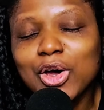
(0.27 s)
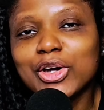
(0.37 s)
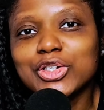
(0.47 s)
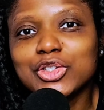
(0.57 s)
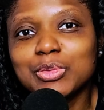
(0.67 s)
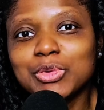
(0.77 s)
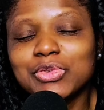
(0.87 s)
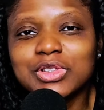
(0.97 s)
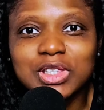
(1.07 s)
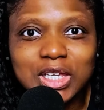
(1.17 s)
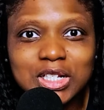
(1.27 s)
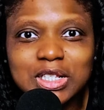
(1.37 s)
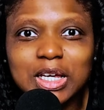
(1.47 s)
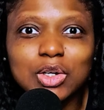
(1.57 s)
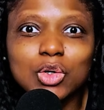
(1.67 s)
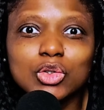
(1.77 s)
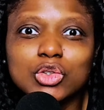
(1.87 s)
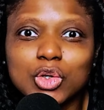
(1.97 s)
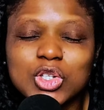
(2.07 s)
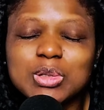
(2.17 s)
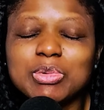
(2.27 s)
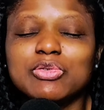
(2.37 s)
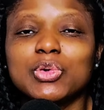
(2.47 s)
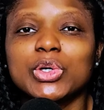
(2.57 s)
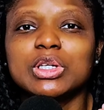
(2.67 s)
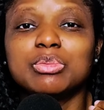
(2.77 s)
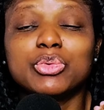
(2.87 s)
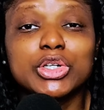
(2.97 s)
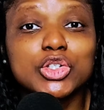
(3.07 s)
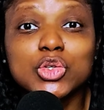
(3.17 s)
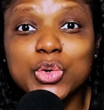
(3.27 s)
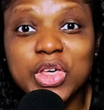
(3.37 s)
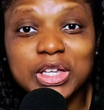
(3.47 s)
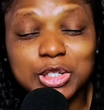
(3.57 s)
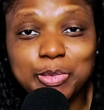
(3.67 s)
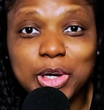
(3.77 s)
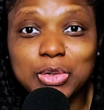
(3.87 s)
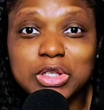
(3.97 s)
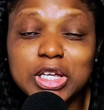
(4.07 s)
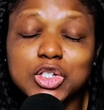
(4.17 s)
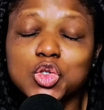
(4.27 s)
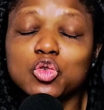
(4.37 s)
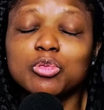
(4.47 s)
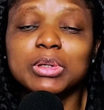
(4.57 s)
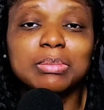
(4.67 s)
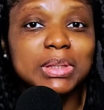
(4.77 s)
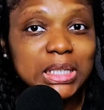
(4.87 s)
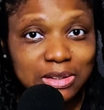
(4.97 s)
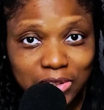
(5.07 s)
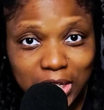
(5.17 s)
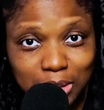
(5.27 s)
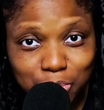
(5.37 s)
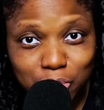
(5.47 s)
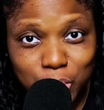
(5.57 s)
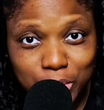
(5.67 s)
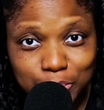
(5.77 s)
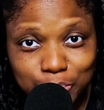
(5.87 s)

are some of the things that God does before He brings you that spouse that you've been believing Him for.